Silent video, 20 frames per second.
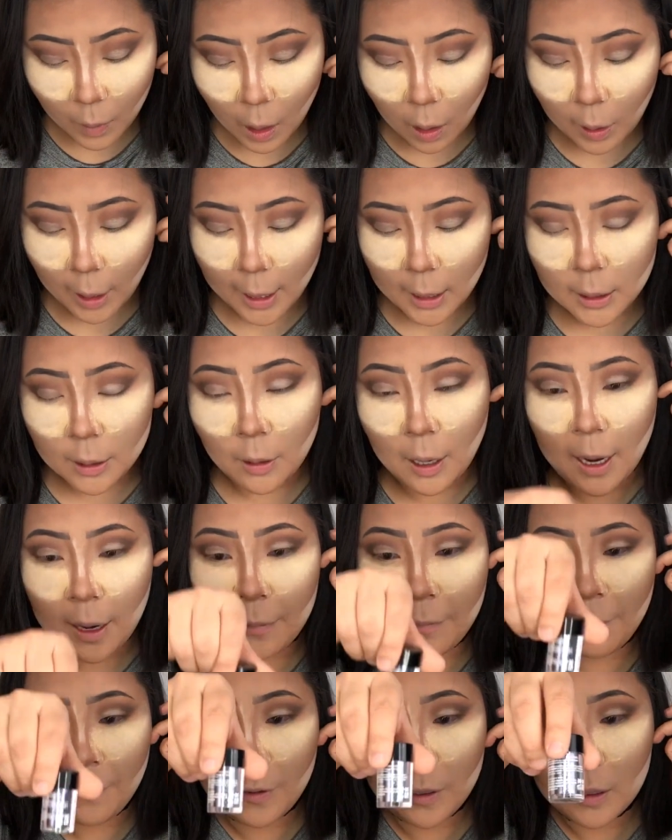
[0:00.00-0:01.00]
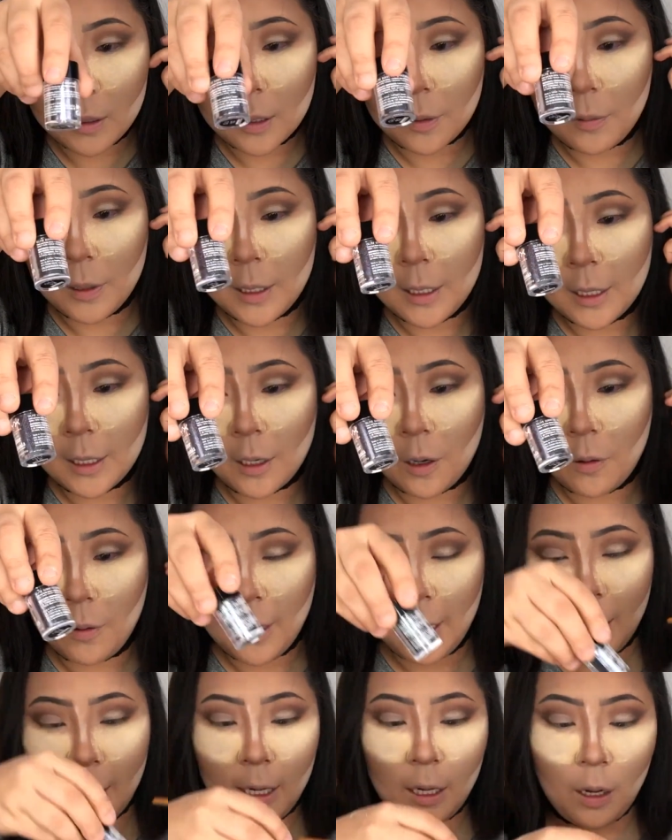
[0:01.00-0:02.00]
Okay, so I am first going to go
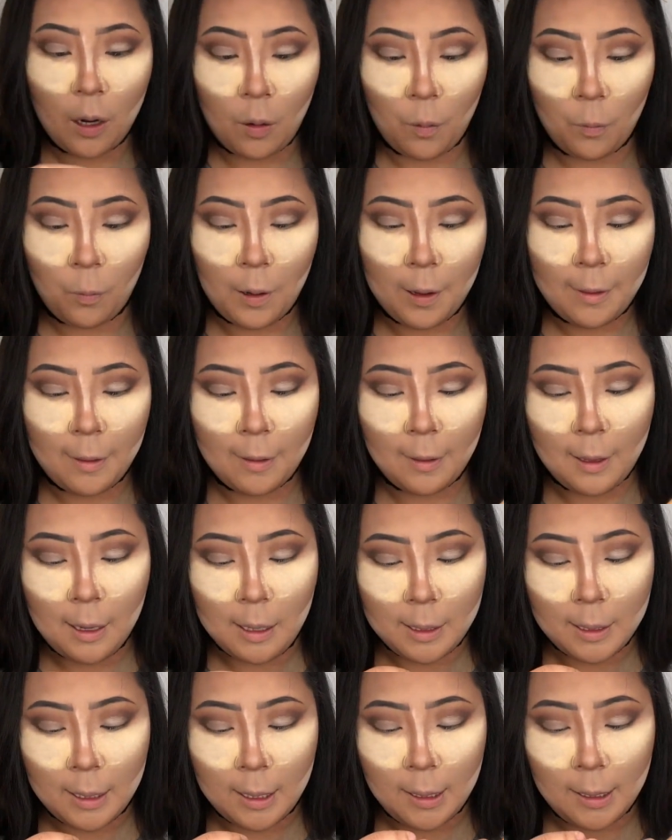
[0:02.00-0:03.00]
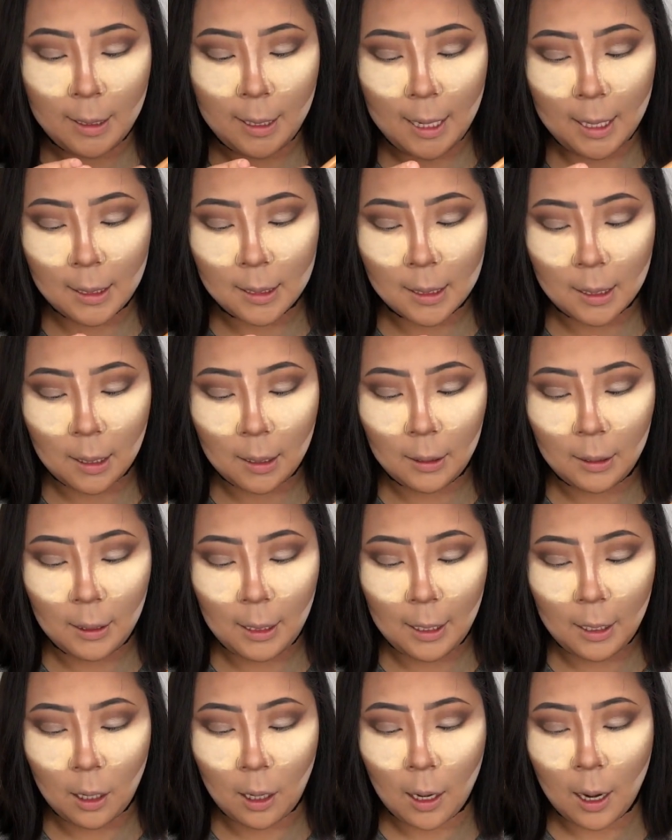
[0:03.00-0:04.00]
in with this NYX
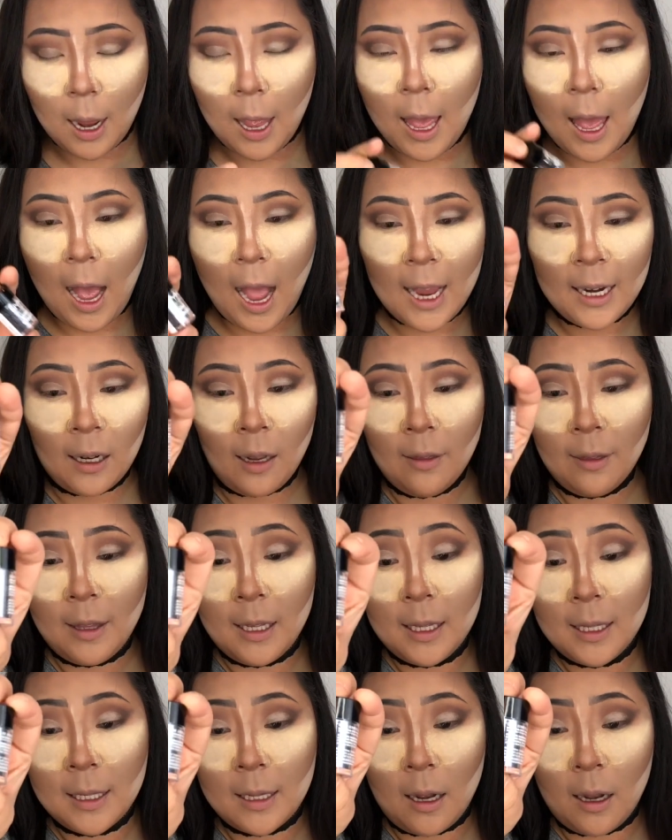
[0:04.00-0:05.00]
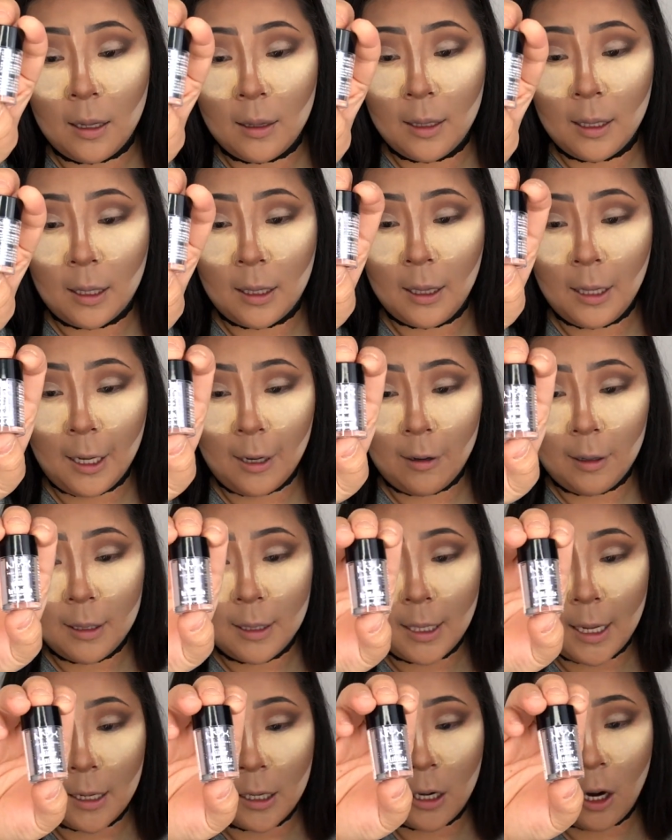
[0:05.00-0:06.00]
glitter. I got this on the
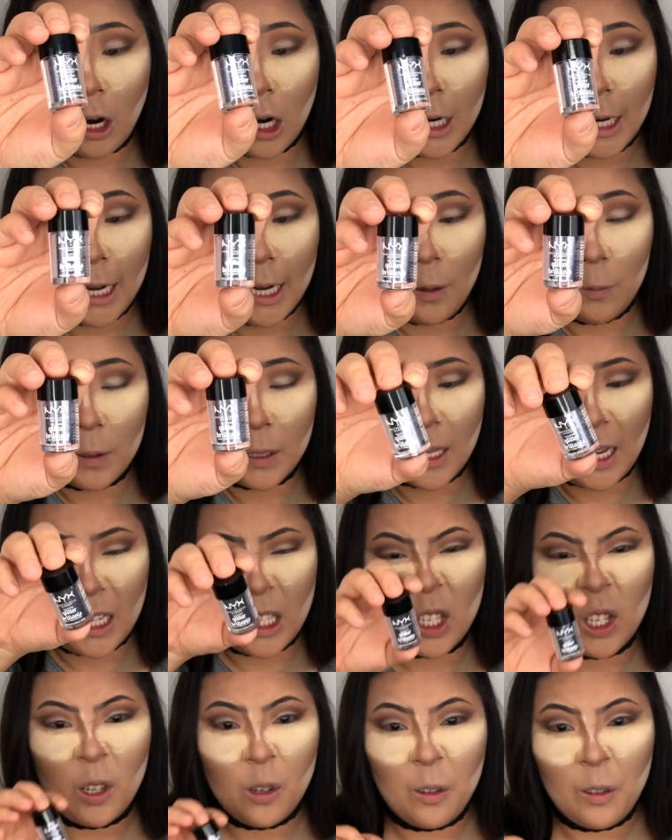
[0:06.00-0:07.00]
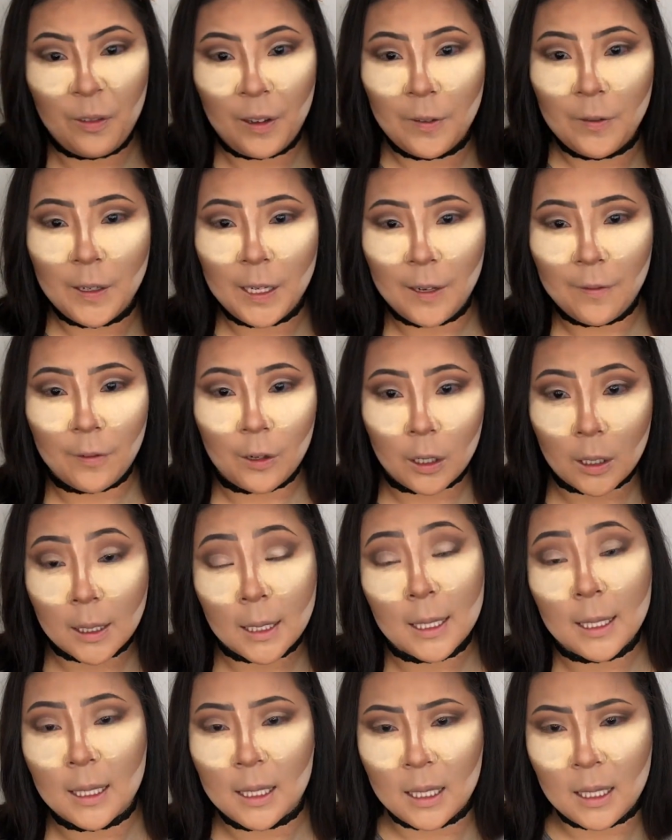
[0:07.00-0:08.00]
clearance at Target. It was like $2.50
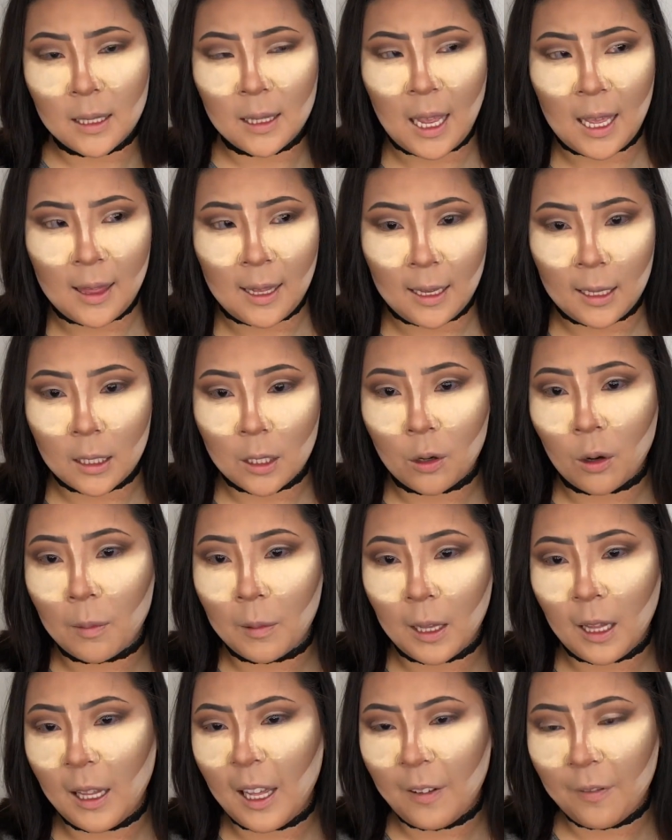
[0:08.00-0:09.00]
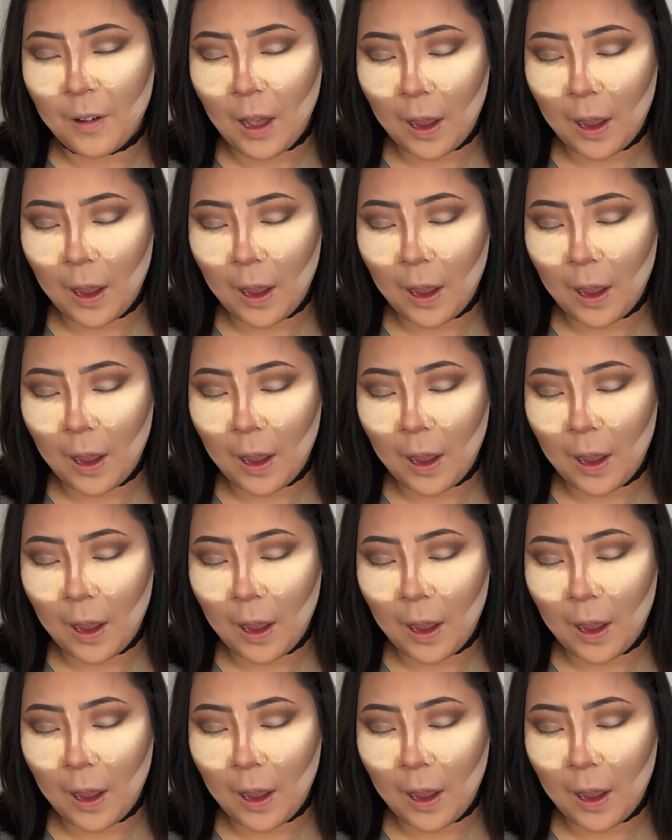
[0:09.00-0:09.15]
versus I think it's normally like